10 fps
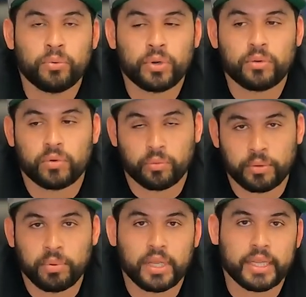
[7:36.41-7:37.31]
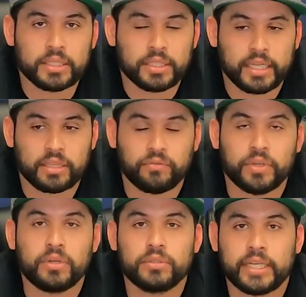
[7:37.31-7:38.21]
port where we plug in to get the
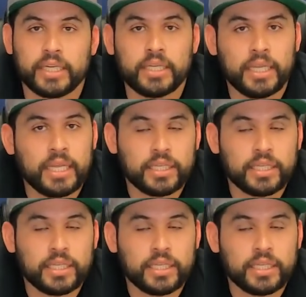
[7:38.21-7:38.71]
vehicle data.